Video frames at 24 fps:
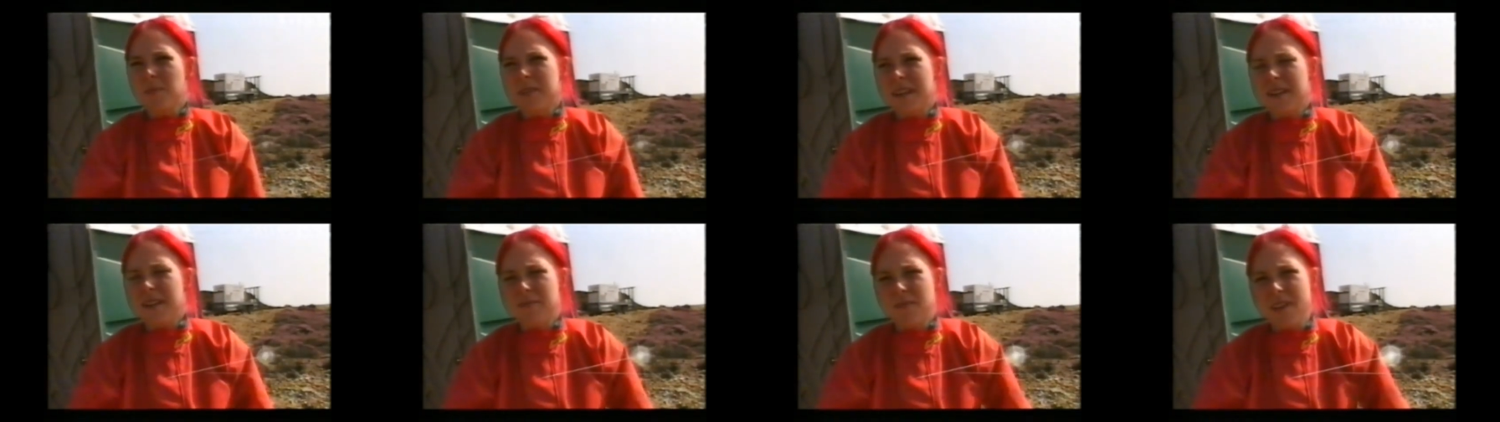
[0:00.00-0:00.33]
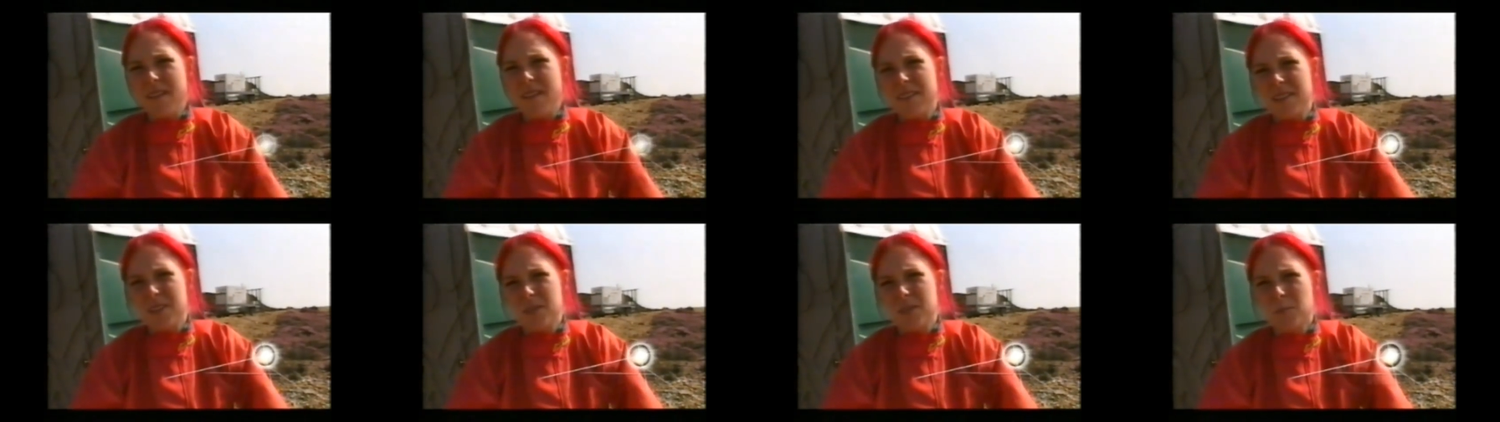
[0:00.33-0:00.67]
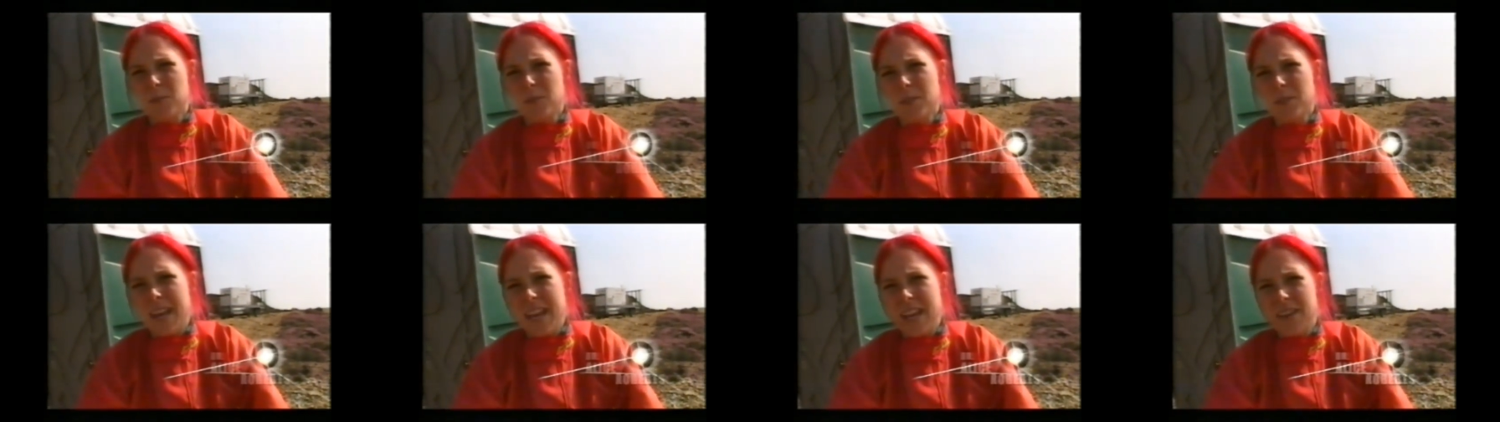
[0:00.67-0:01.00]
um, down a very
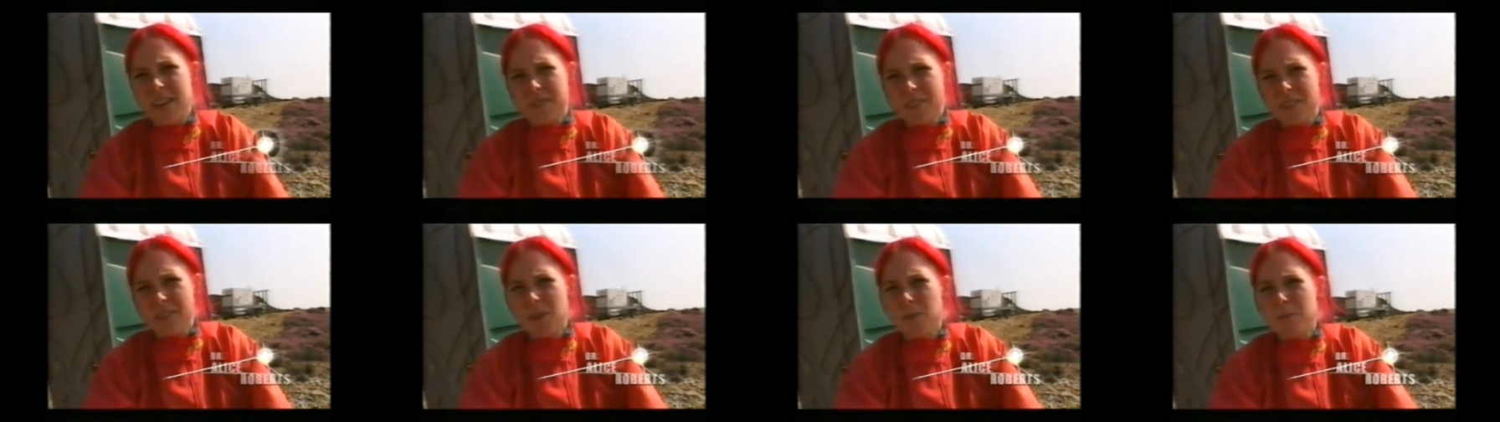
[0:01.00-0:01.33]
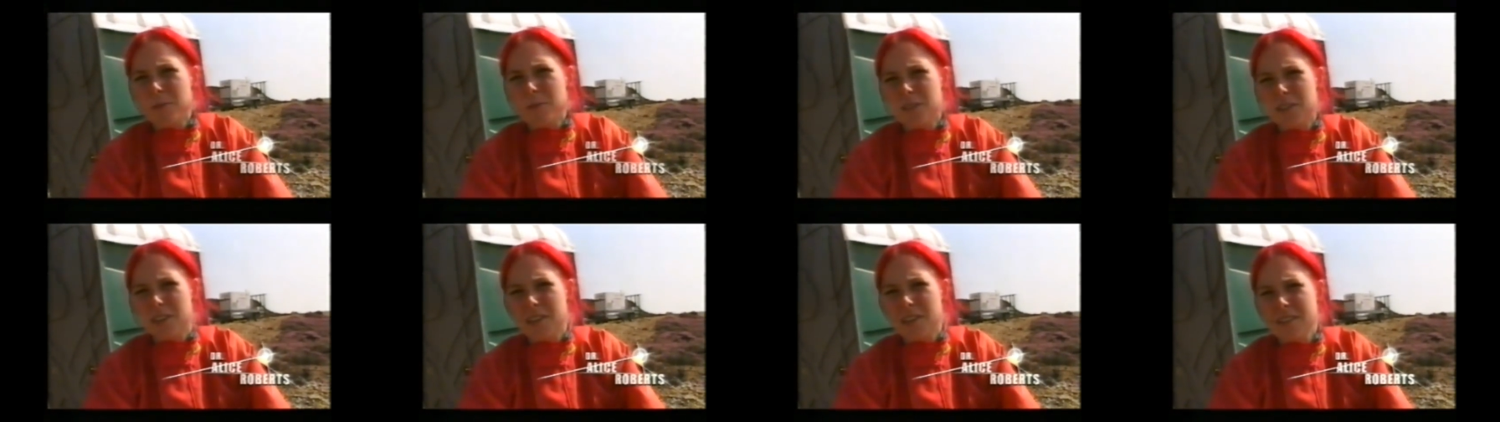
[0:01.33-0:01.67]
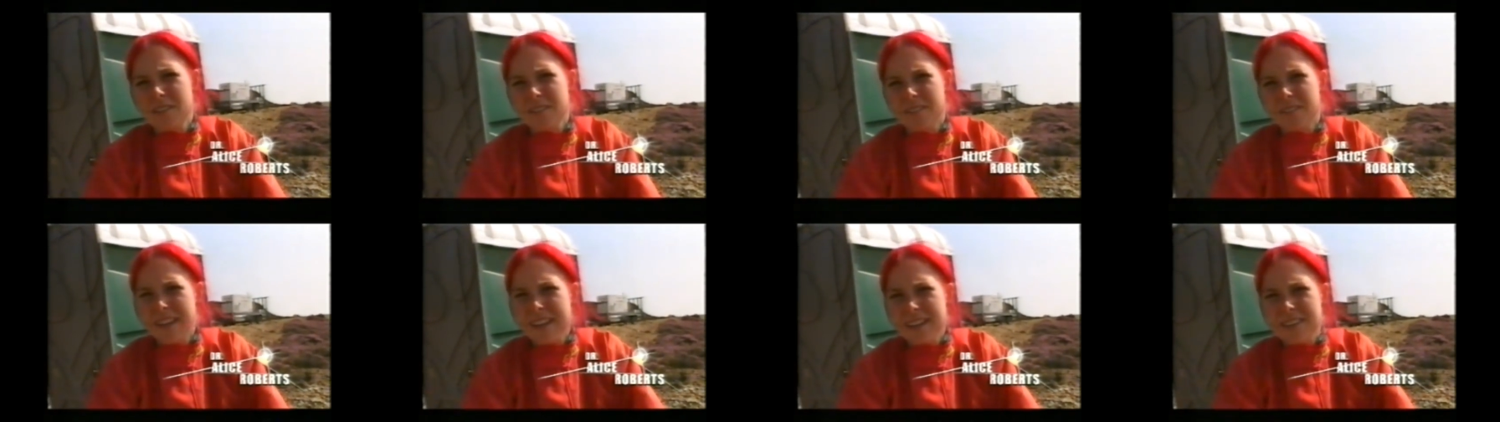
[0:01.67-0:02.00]
small cave in
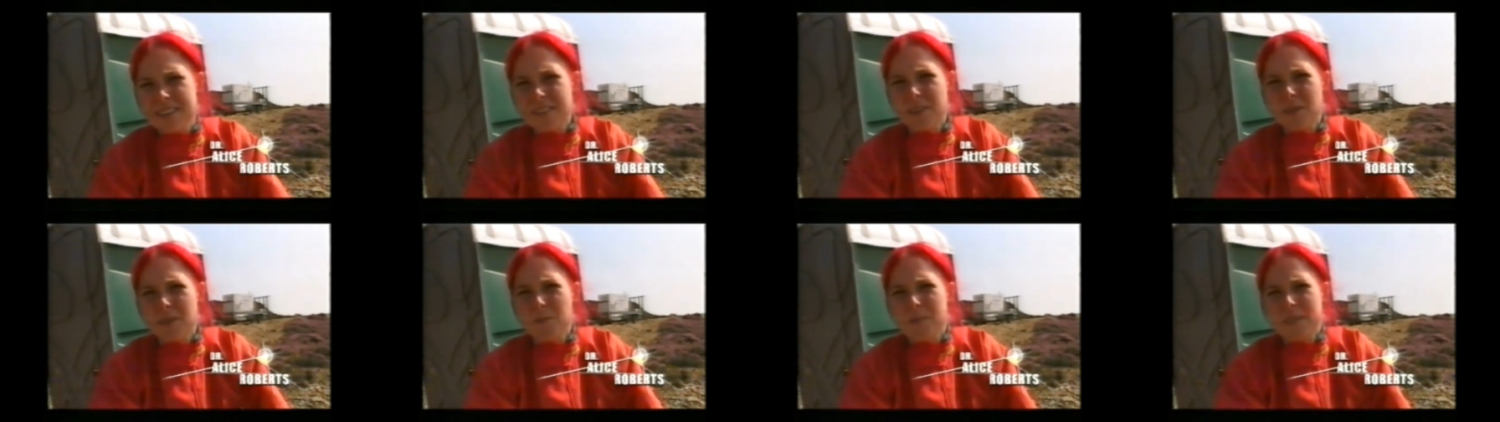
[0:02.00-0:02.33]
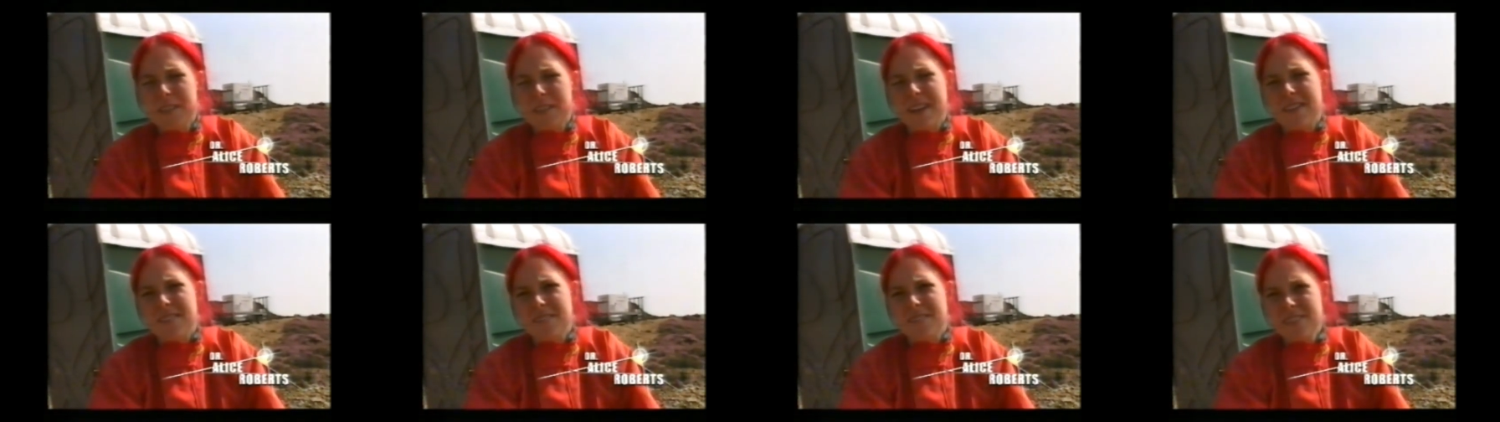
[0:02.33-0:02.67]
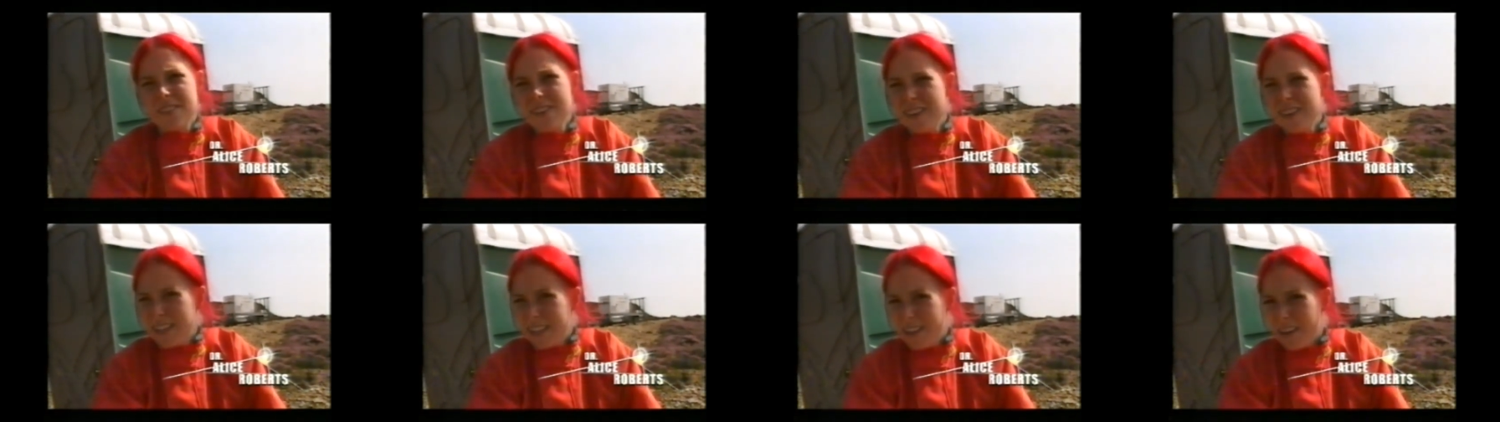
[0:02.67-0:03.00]
Derbyshire, the next time was down a
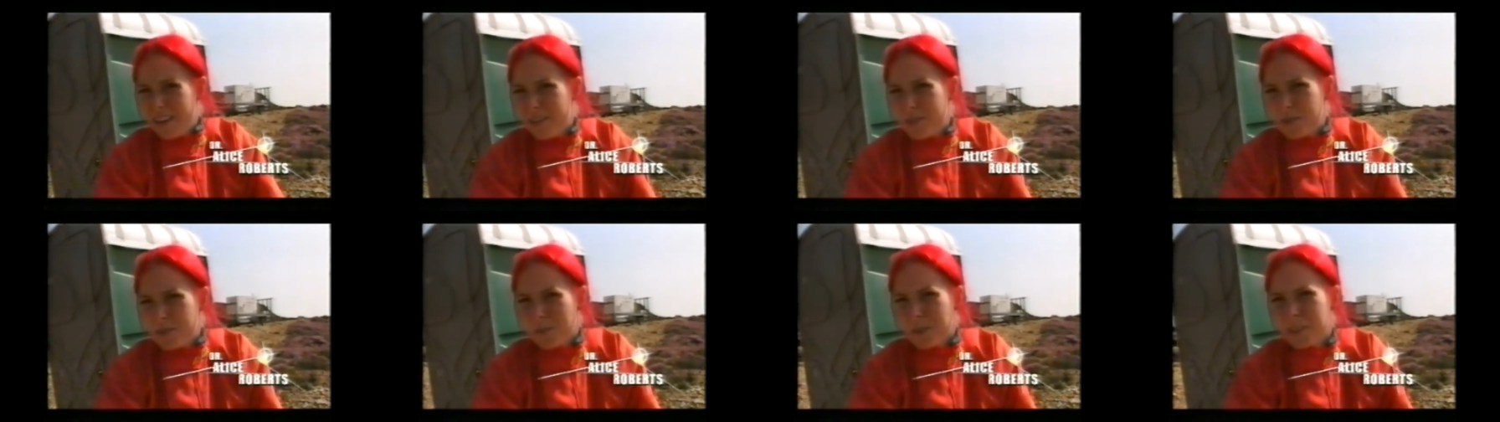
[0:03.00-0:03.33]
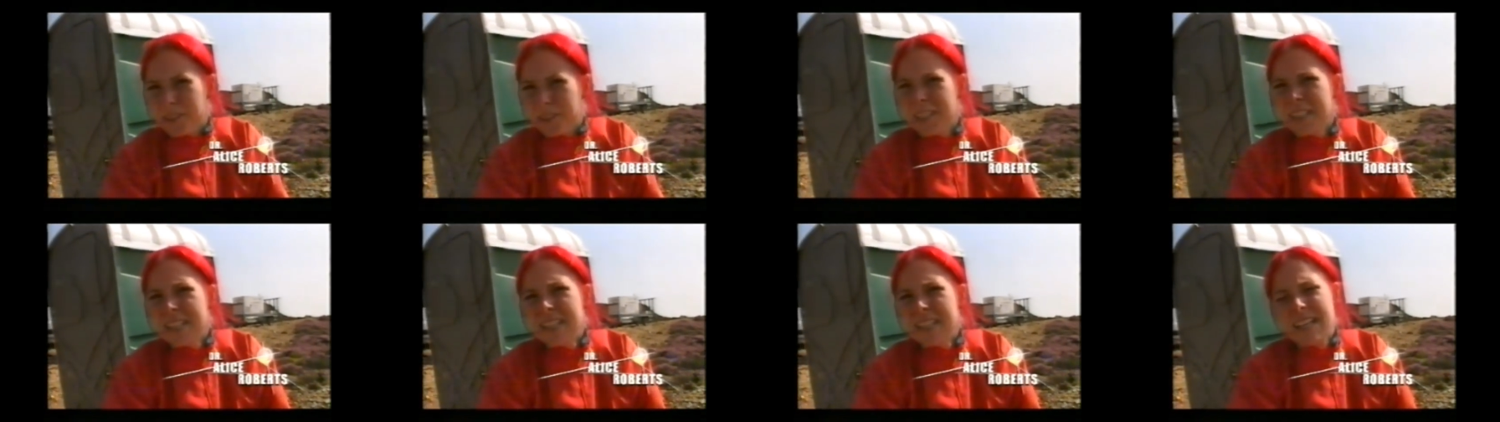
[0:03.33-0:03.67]
slightly larger one,